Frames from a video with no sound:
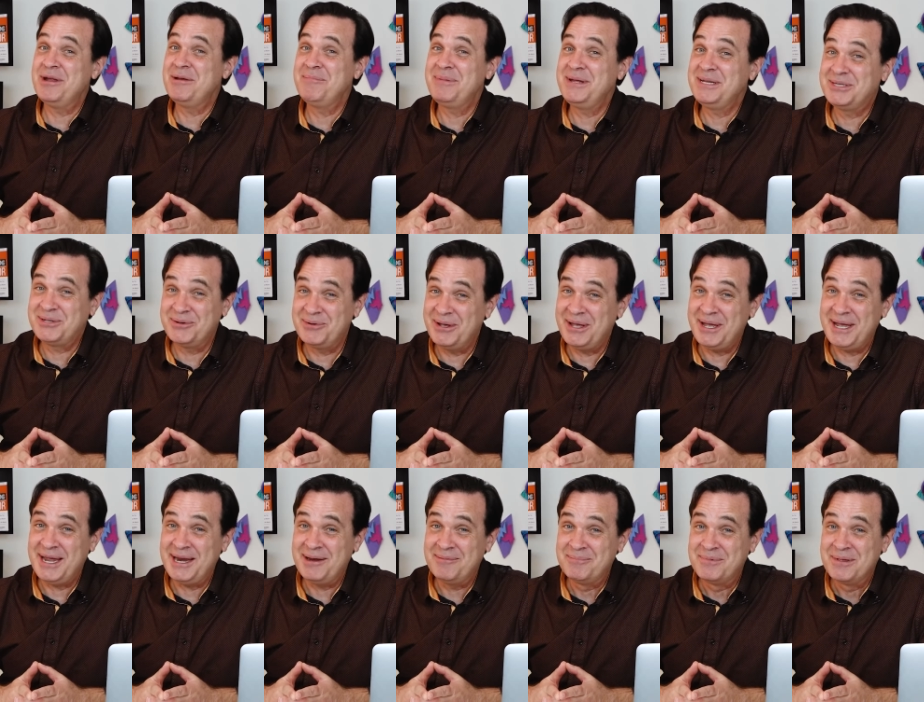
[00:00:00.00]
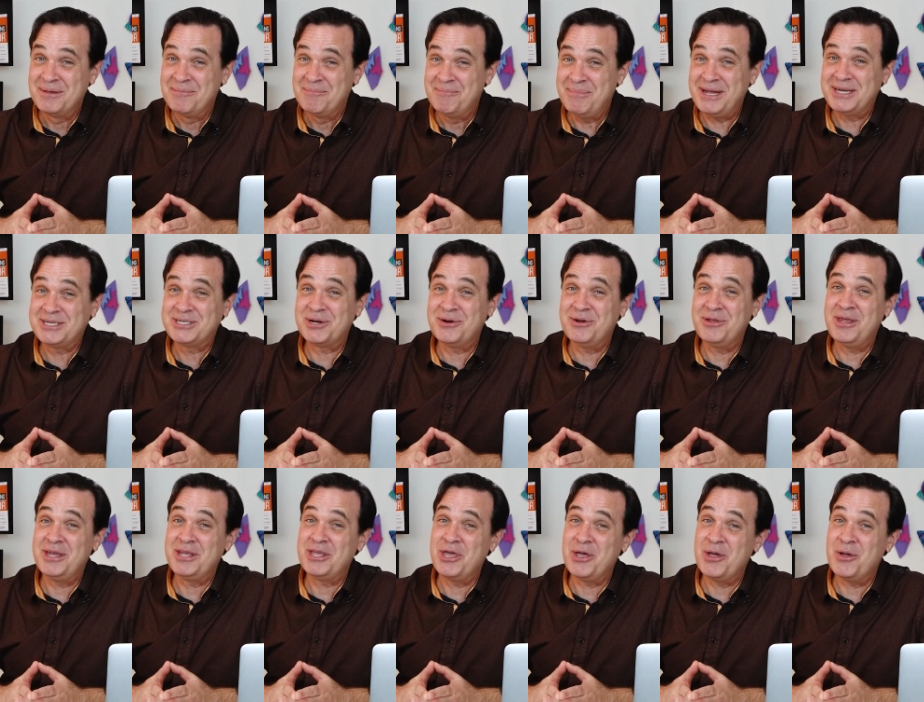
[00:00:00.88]
in between, make sure
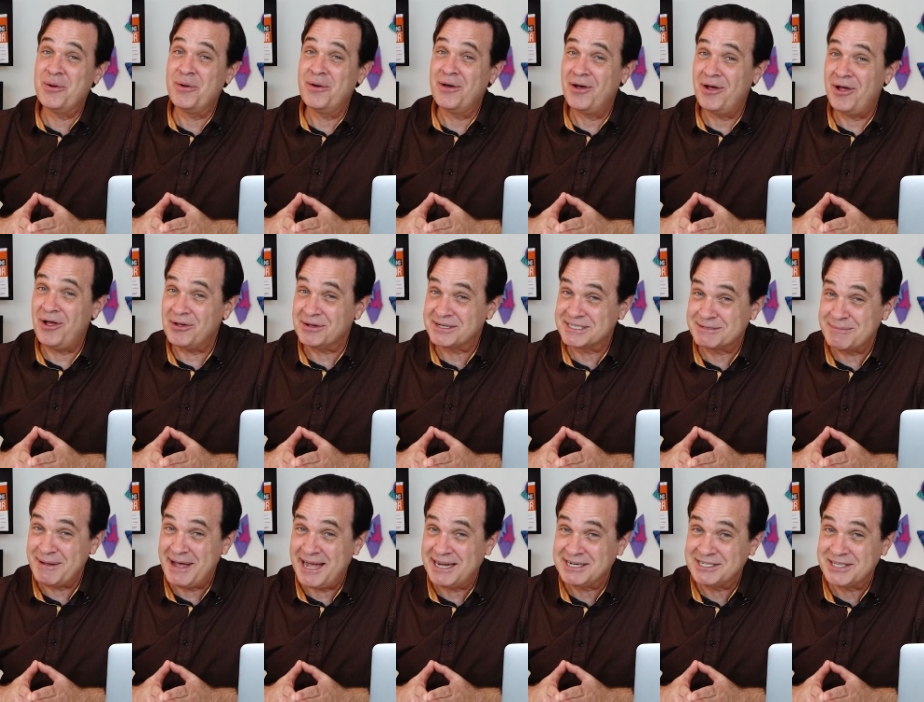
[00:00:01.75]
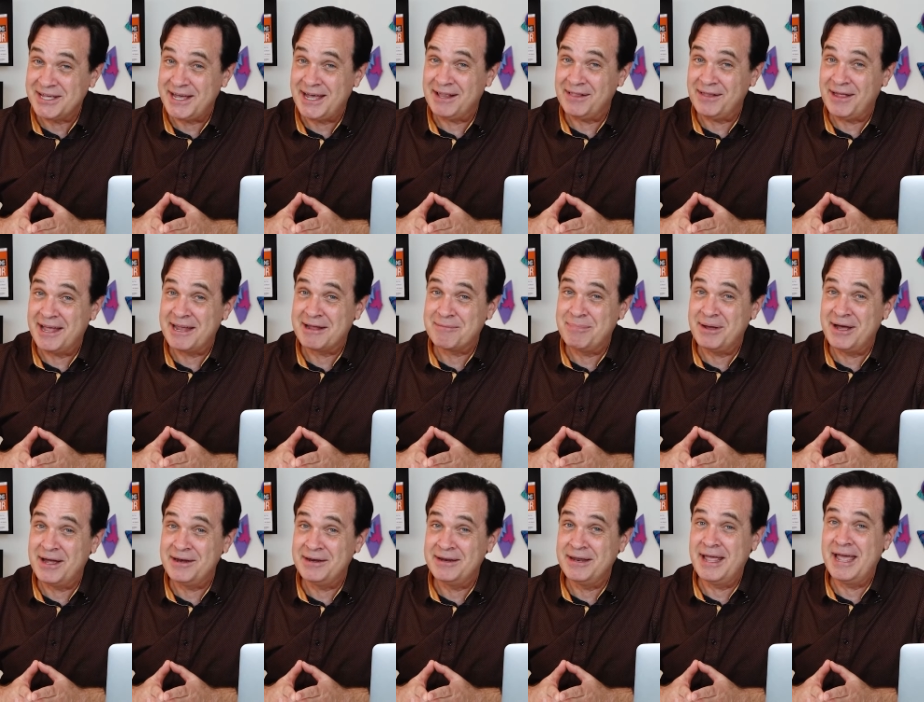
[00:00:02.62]
that you Hulk smash that like
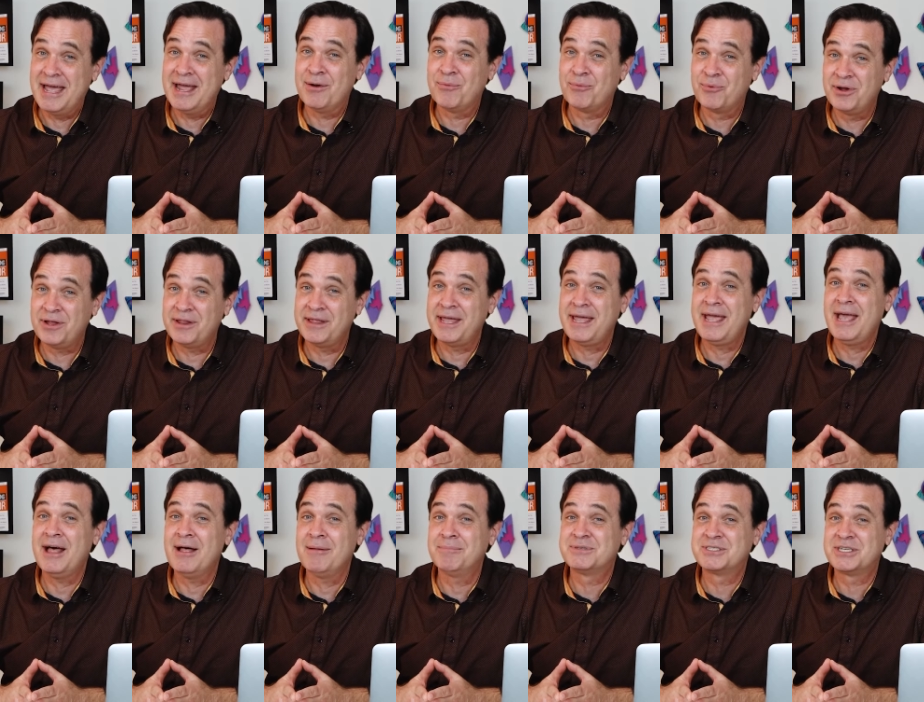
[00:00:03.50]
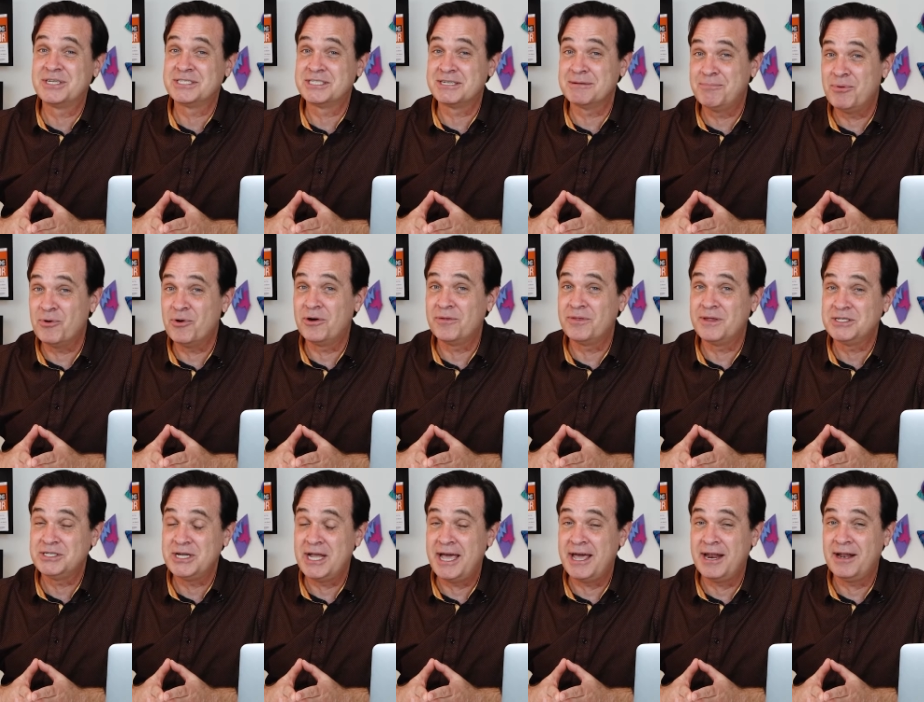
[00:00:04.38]
button. It really helps to support
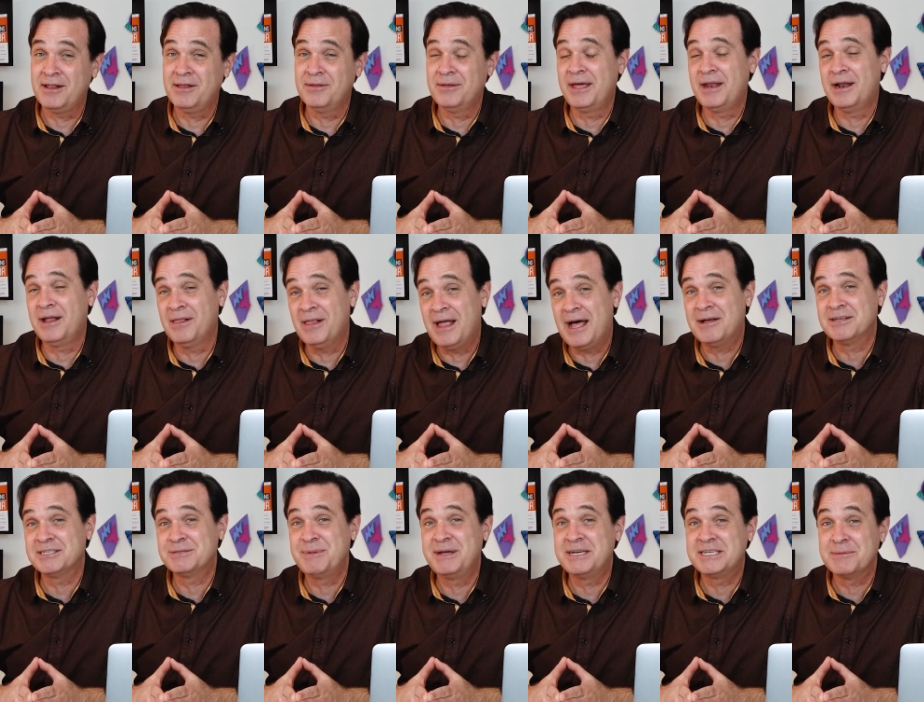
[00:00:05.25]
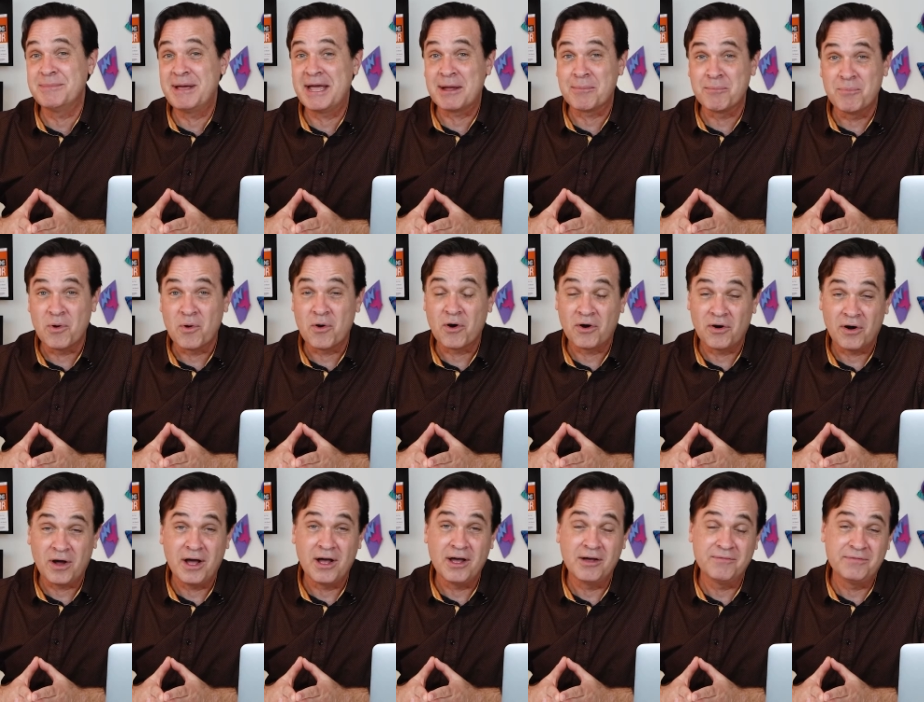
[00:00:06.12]
the channel and allows me to make
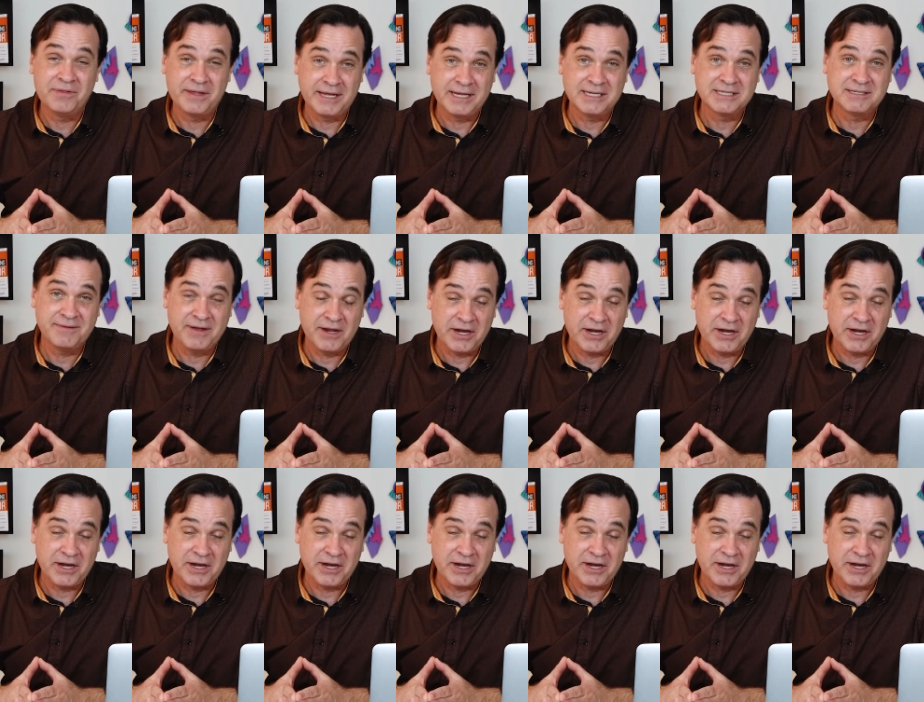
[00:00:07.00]
more of these